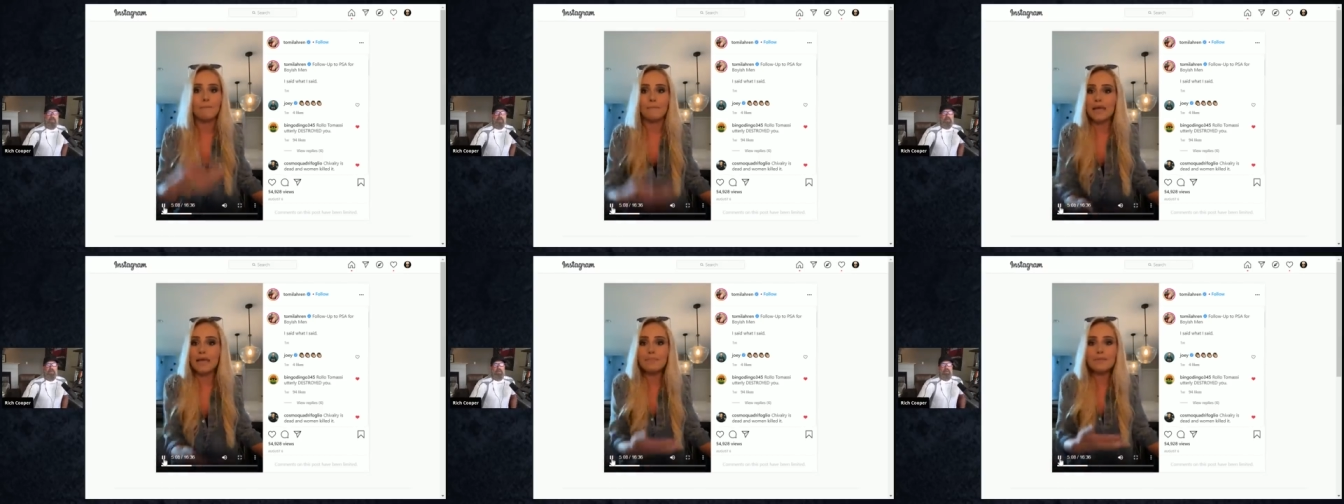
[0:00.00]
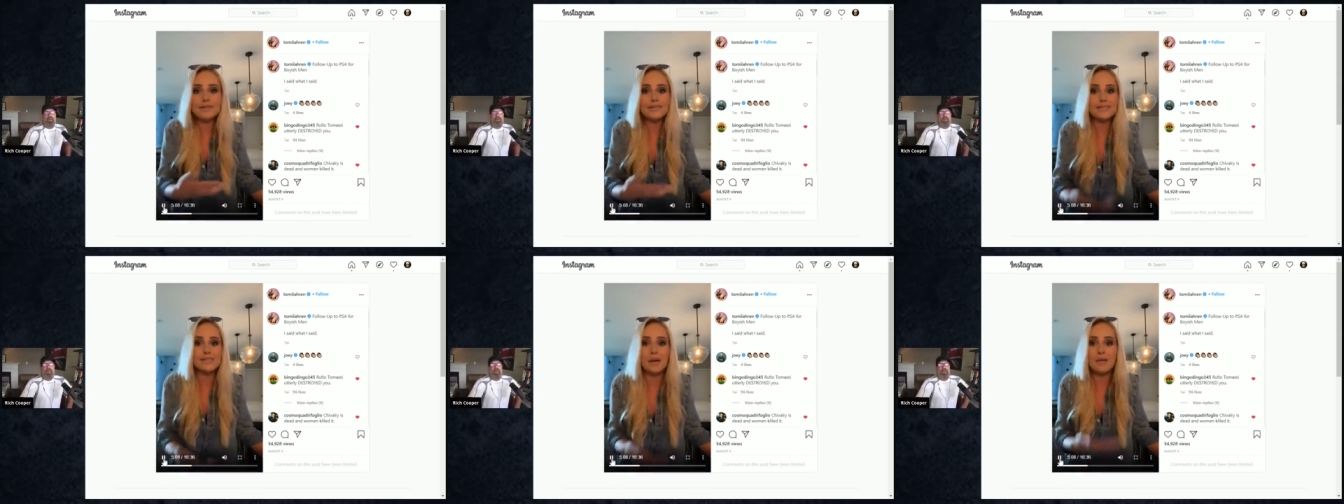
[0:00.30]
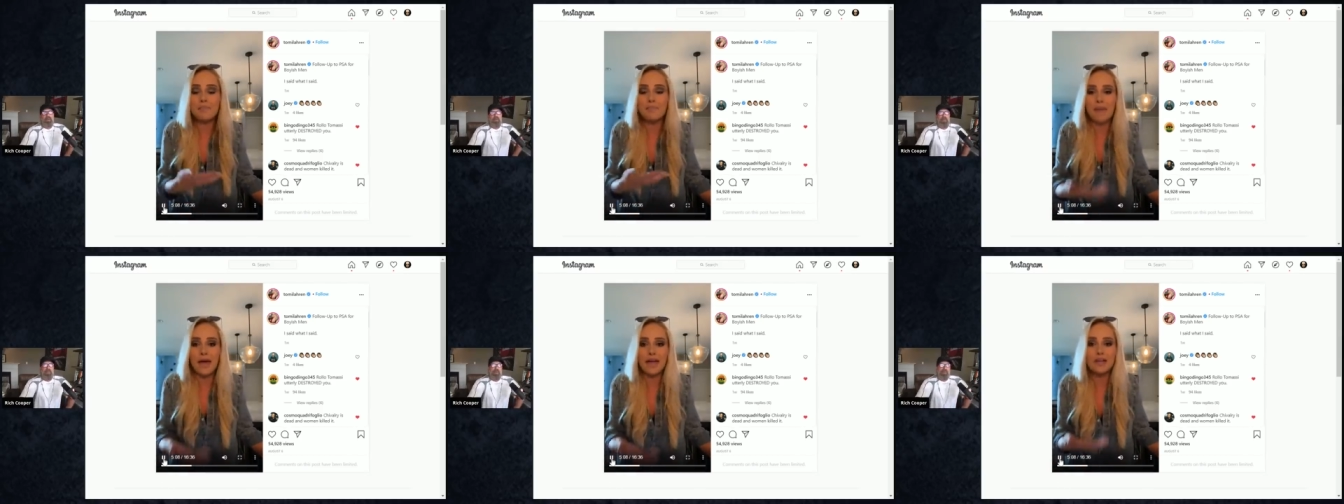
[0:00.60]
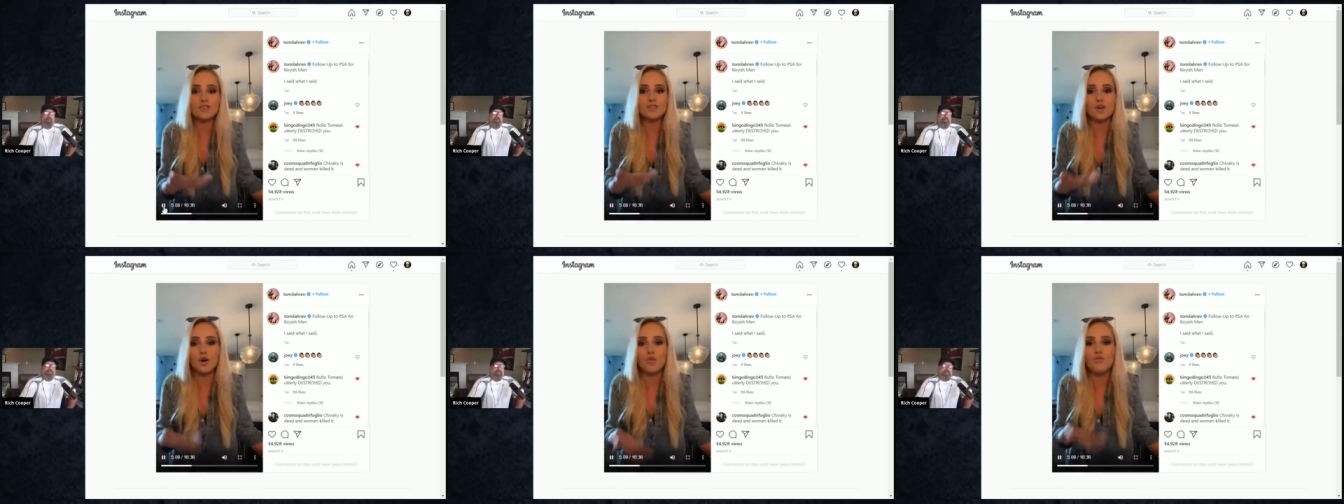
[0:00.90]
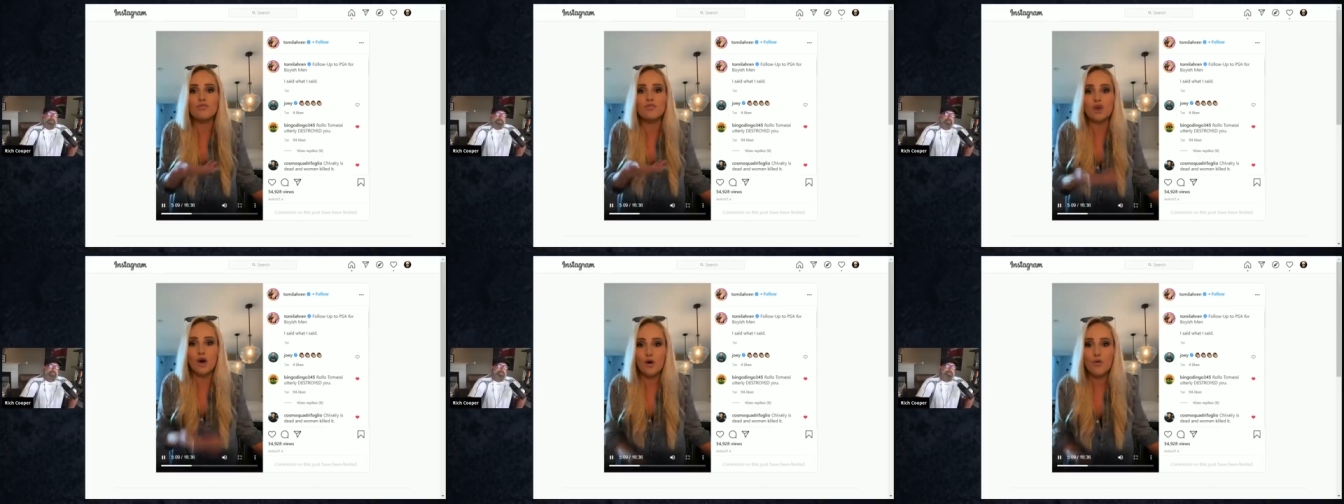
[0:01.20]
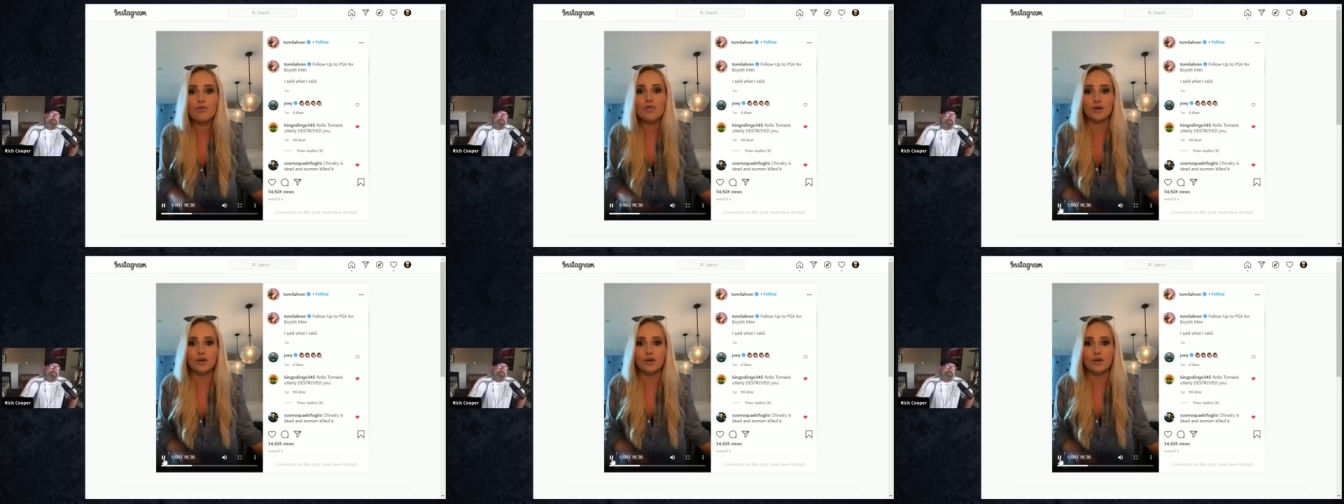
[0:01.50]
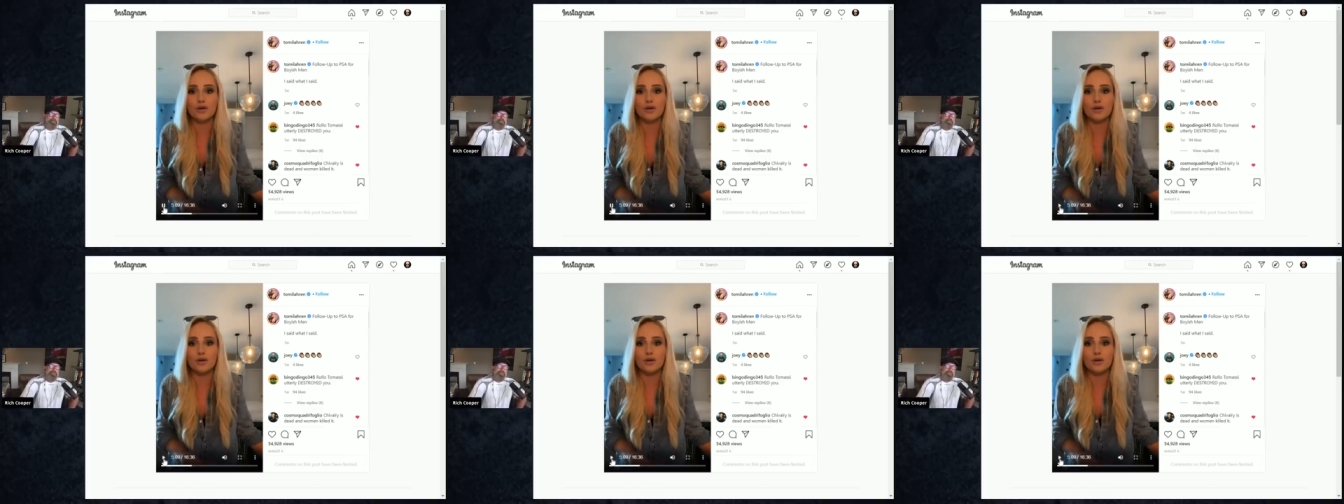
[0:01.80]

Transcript: Maybe some men don't know that.